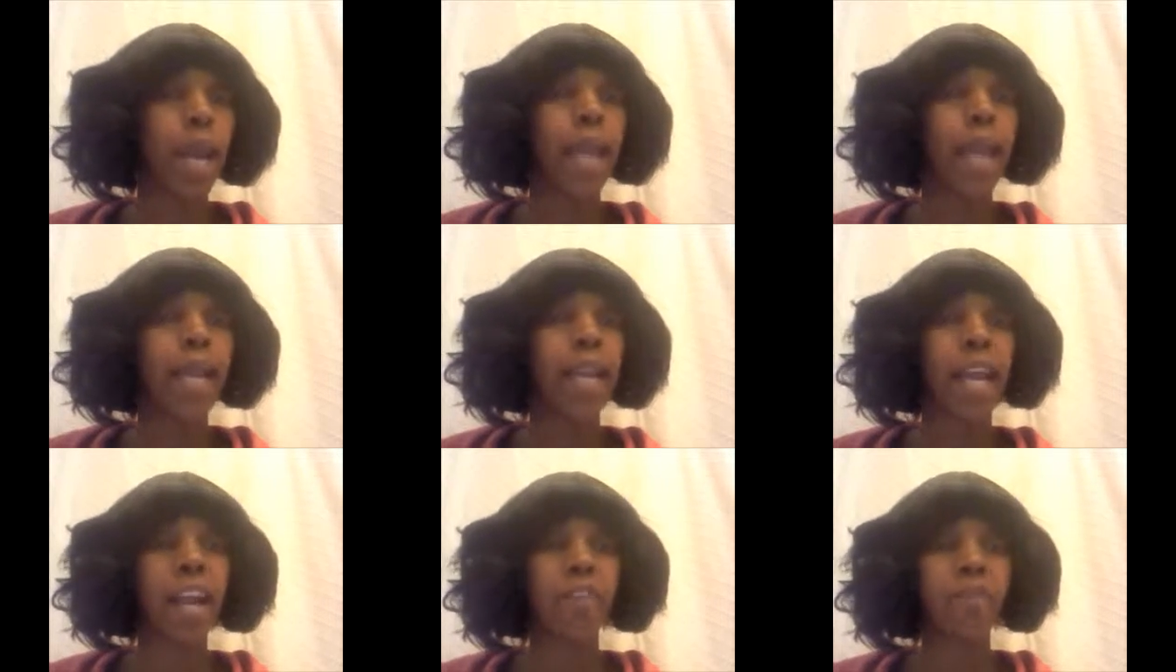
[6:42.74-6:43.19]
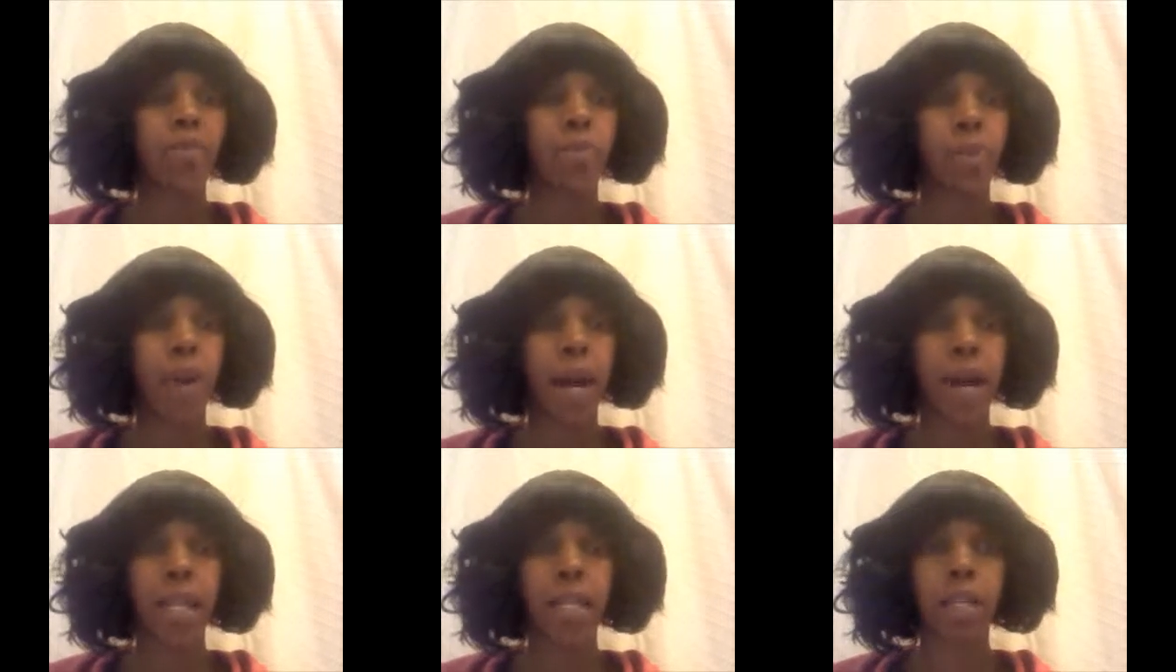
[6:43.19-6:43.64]
and
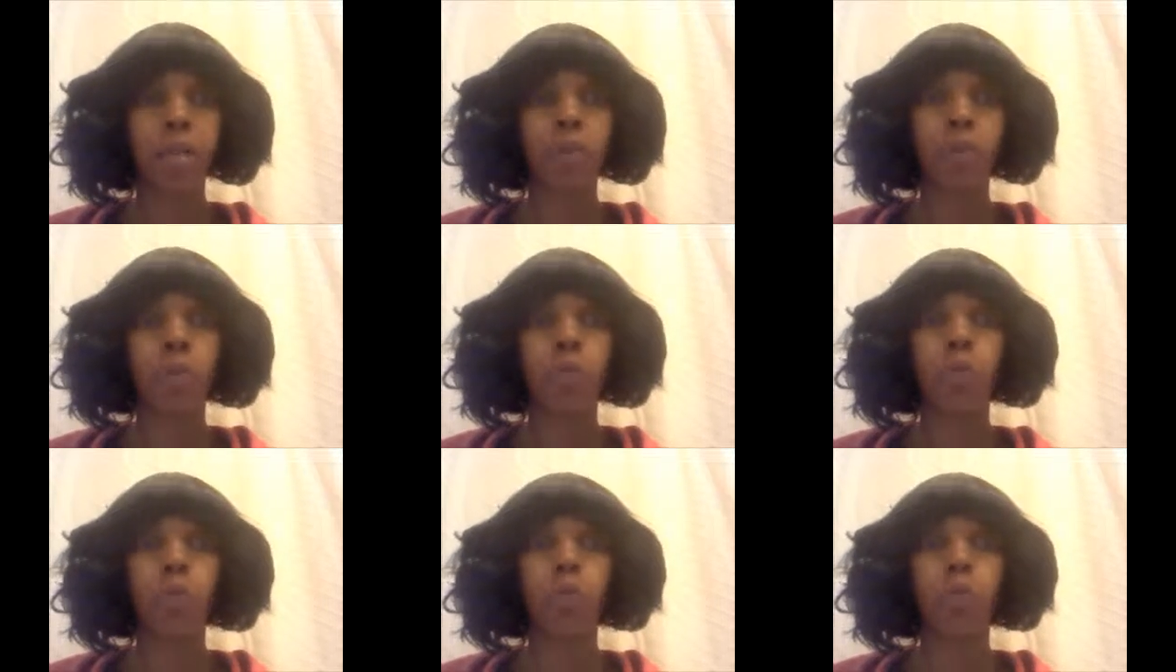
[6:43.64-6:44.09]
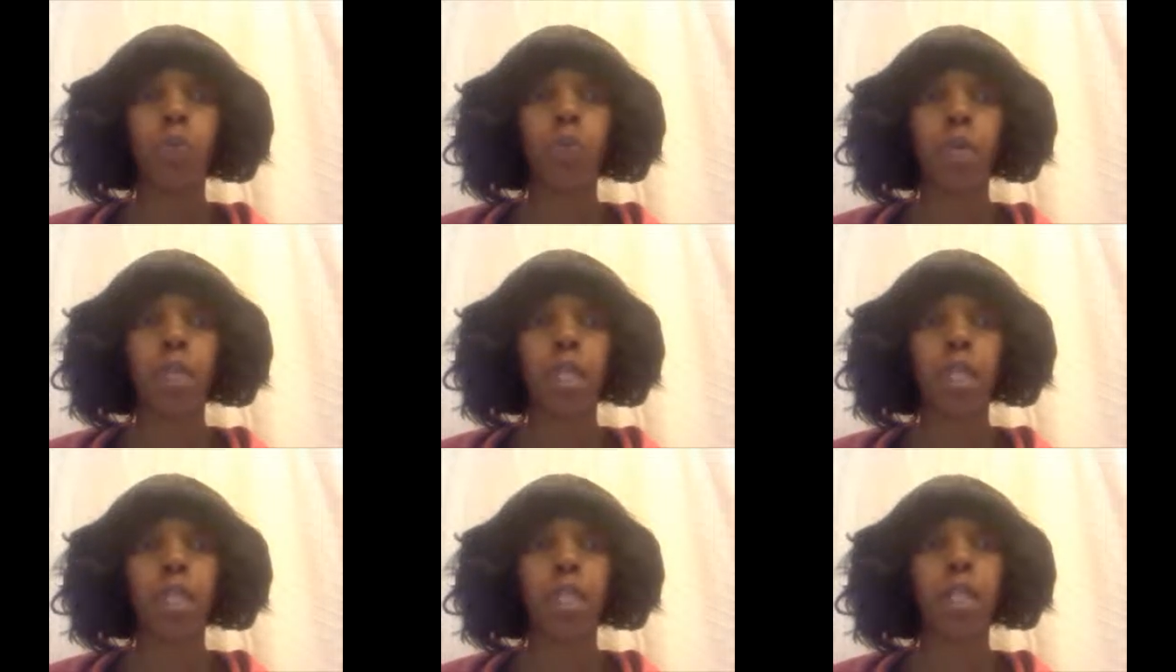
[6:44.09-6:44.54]
everybody
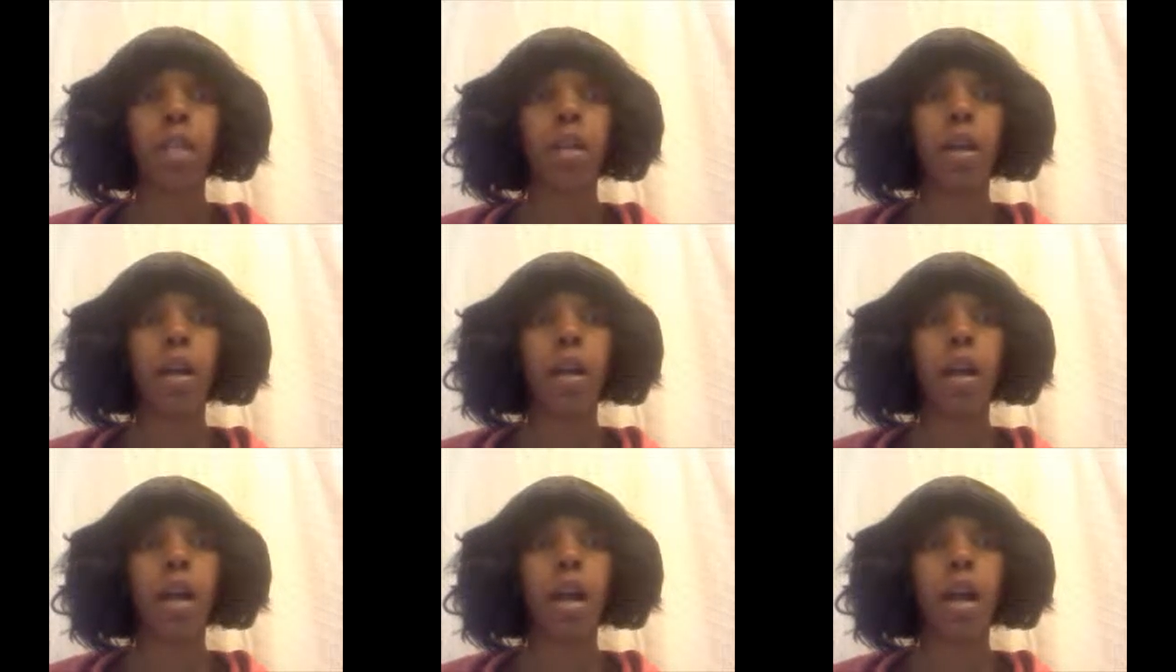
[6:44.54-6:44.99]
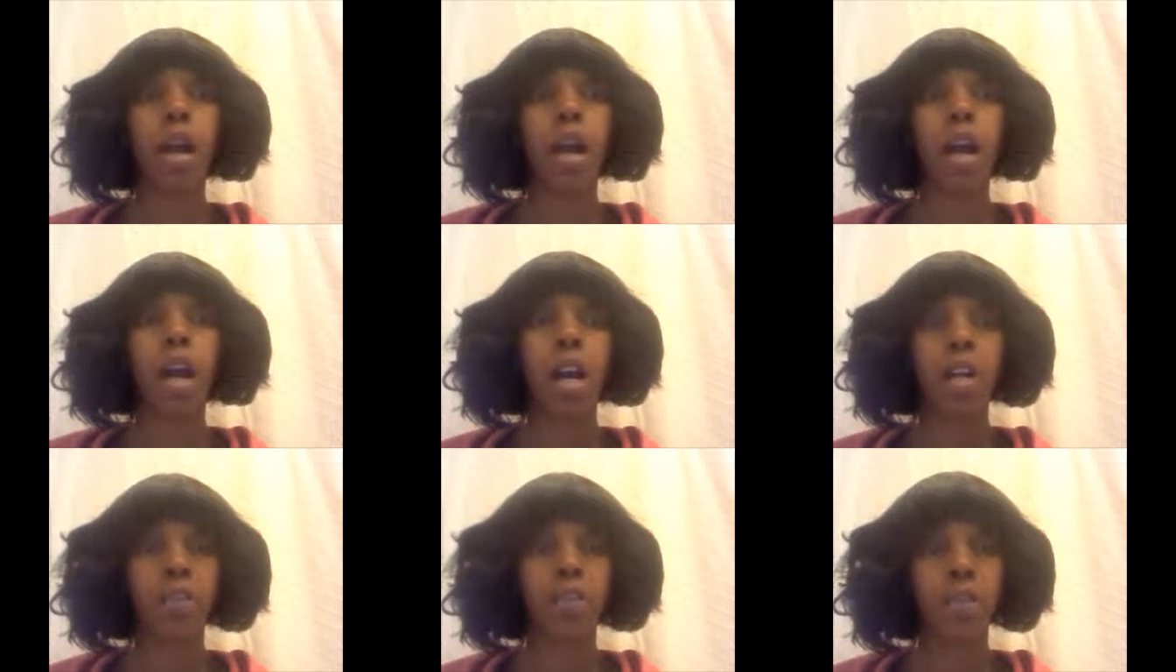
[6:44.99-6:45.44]
would
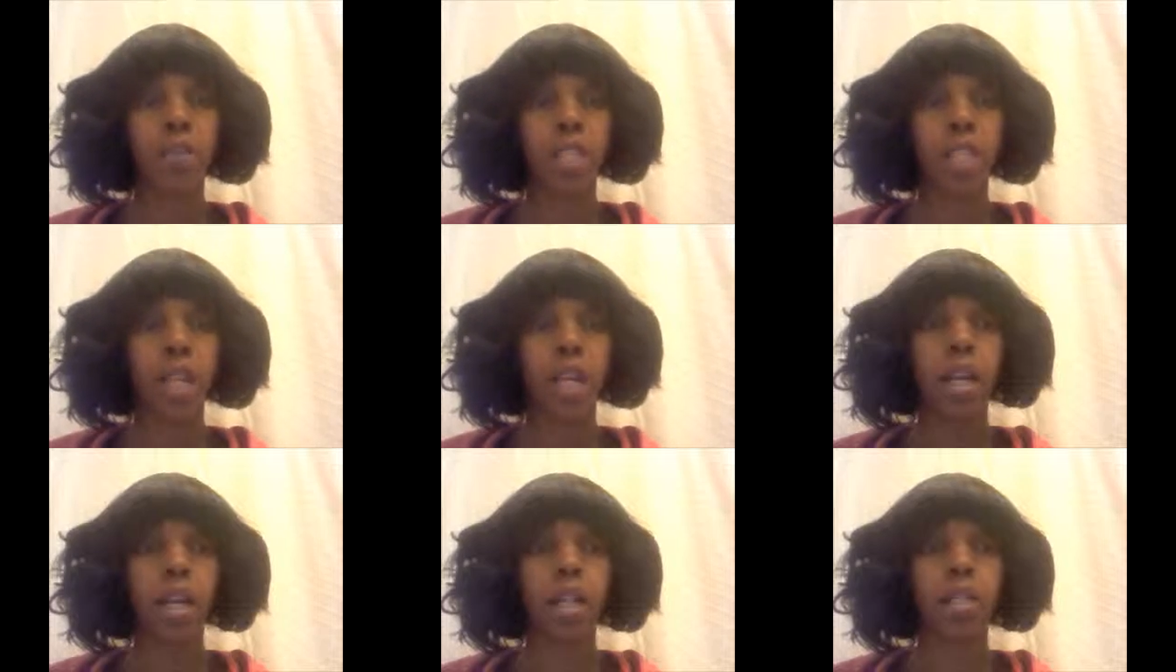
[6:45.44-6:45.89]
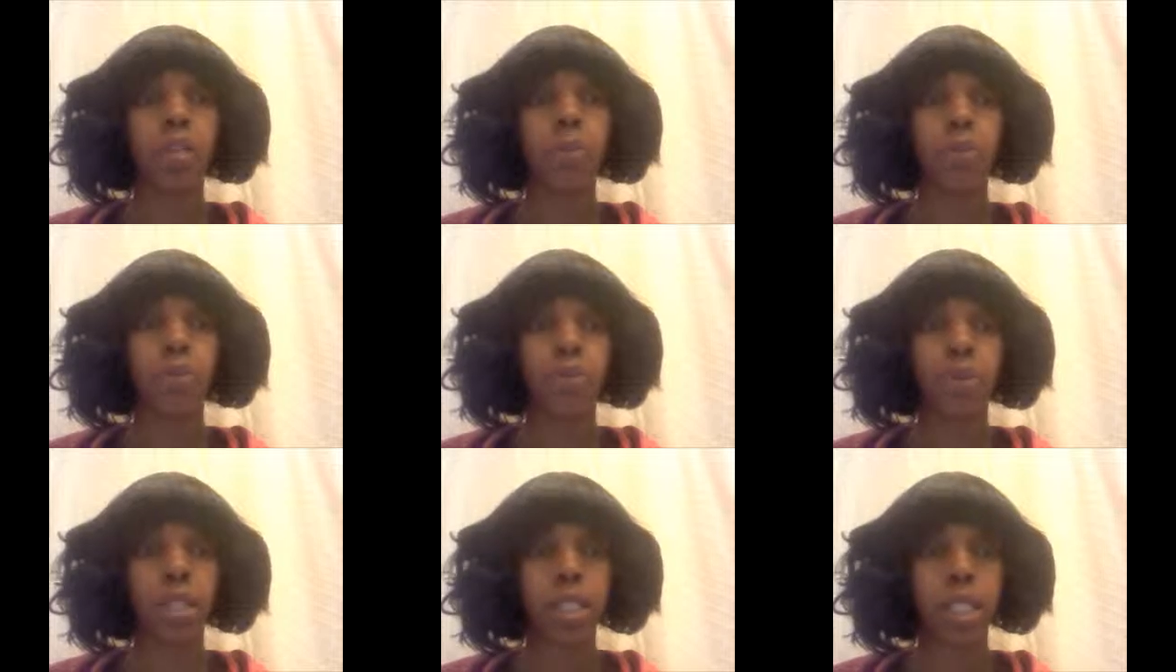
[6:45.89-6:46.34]
understand the
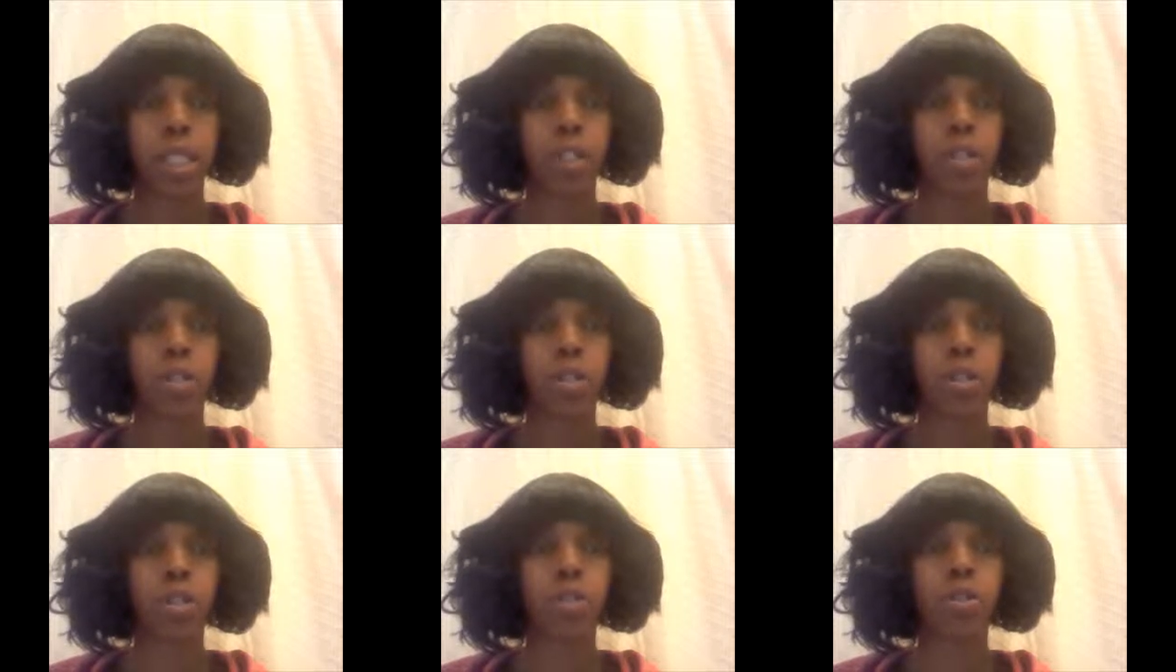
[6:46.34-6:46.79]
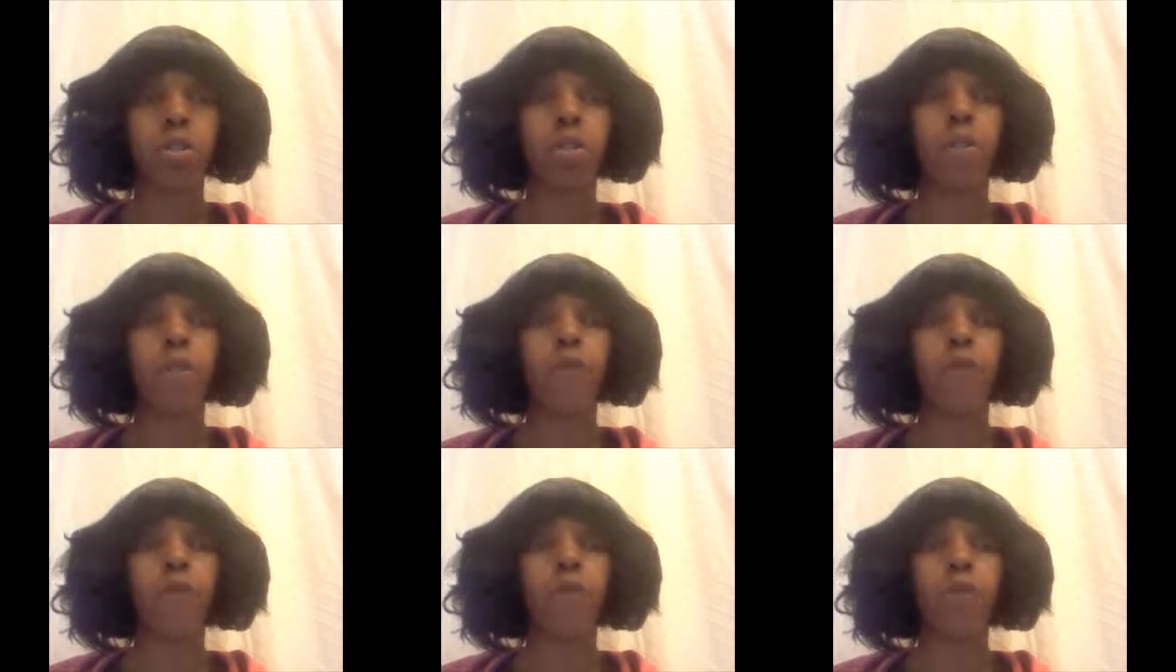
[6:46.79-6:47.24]
procedures
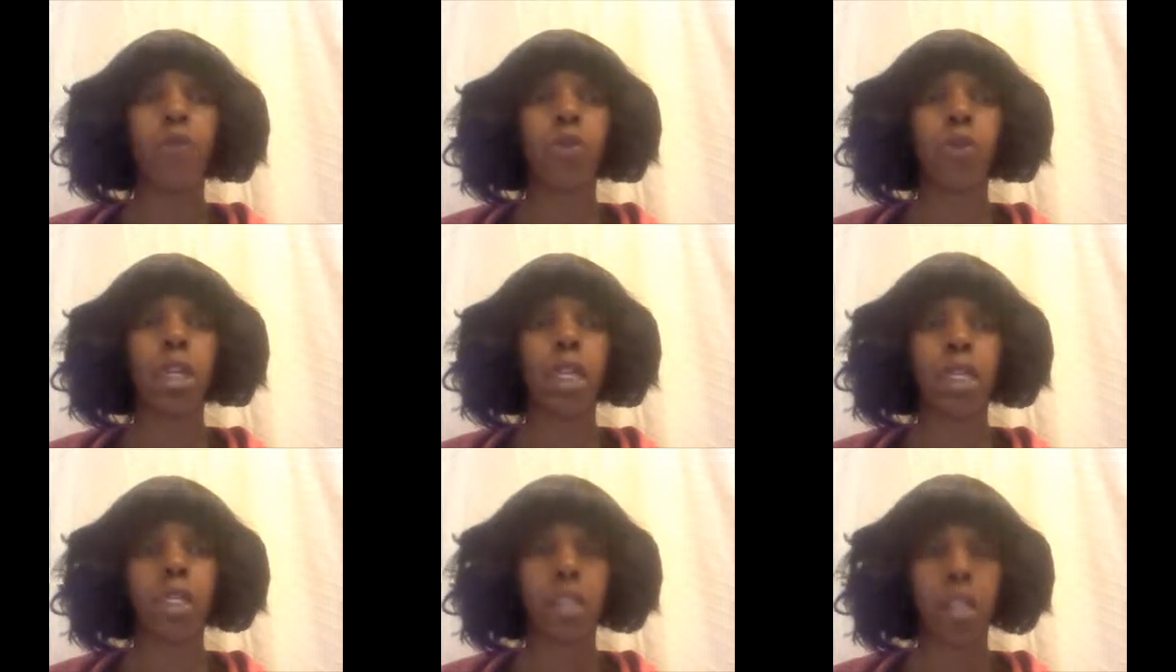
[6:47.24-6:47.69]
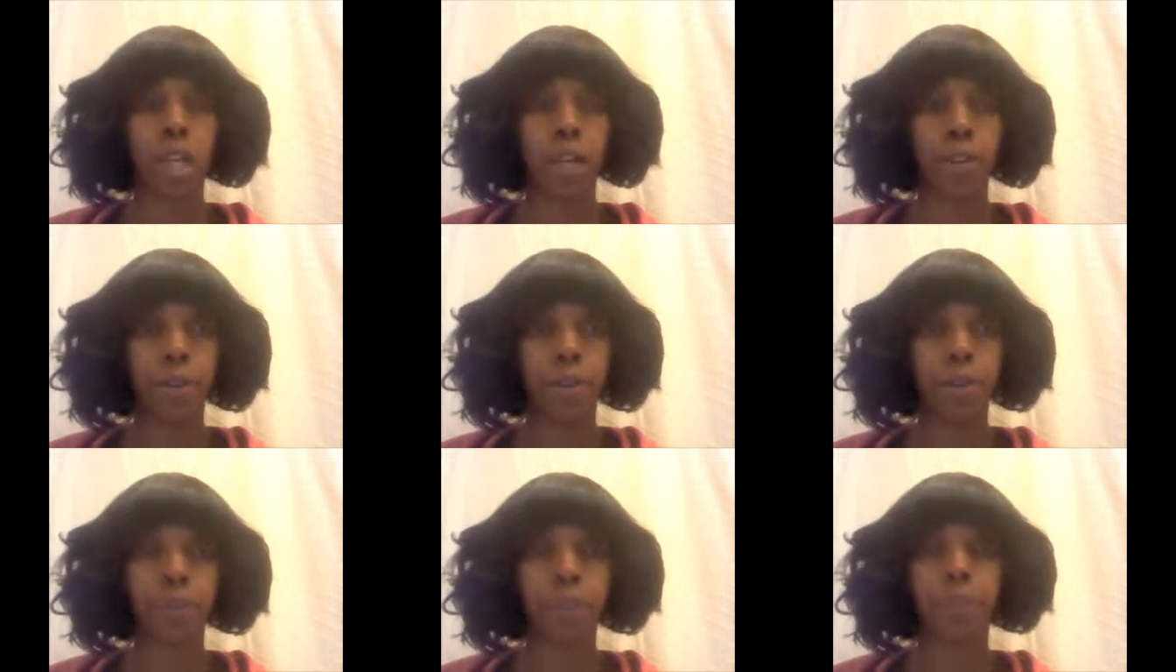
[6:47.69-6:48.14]
for each
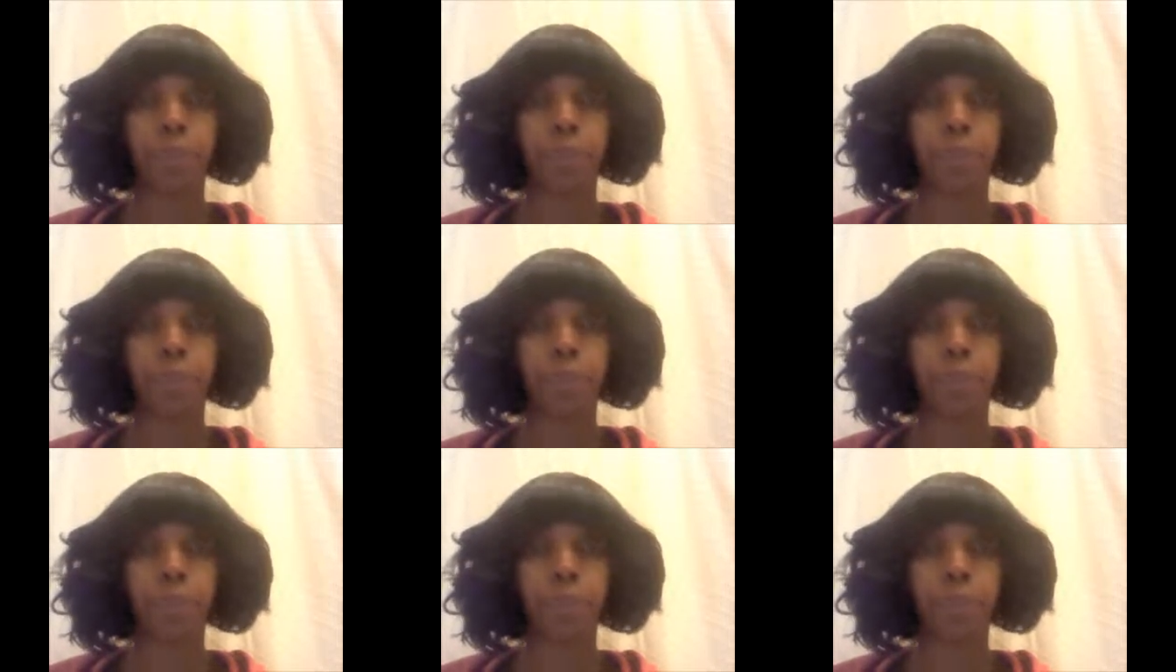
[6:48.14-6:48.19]
other,